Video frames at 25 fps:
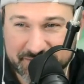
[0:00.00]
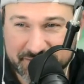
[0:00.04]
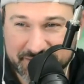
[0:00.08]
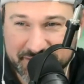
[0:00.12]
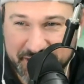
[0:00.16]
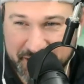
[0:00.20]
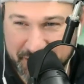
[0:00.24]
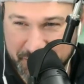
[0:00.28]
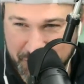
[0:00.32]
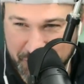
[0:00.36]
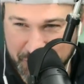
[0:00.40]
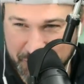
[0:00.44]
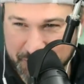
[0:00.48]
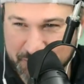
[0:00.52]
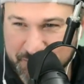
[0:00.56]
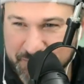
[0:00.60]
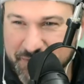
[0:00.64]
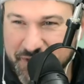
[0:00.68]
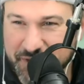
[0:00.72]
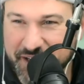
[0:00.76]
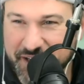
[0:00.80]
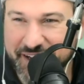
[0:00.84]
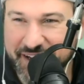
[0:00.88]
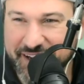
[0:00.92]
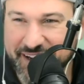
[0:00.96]
teacher
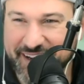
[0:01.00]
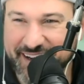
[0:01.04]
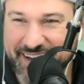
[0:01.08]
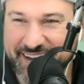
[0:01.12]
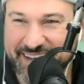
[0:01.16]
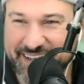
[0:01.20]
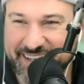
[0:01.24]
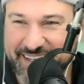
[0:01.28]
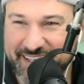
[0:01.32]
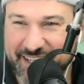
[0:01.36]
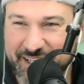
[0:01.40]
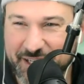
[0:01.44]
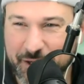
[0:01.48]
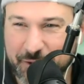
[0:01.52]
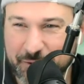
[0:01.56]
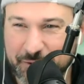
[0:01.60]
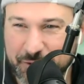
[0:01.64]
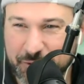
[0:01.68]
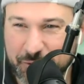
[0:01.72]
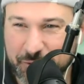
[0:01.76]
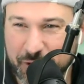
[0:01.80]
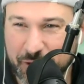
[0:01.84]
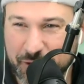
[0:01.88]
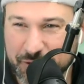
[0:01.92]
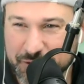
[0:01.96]
uh, you know
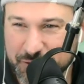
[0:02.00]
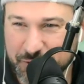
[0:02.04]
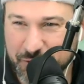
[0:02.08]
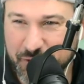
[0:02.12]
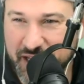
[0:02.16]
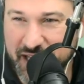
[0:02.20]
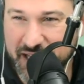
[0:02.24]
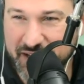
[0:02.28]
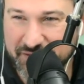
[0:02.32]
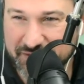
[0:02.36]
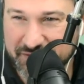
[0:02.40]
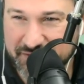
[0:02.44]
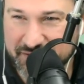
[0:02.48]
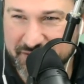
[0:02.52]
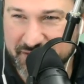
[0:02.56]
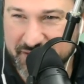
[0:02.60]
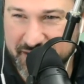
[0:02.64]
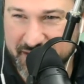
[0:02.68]
you also have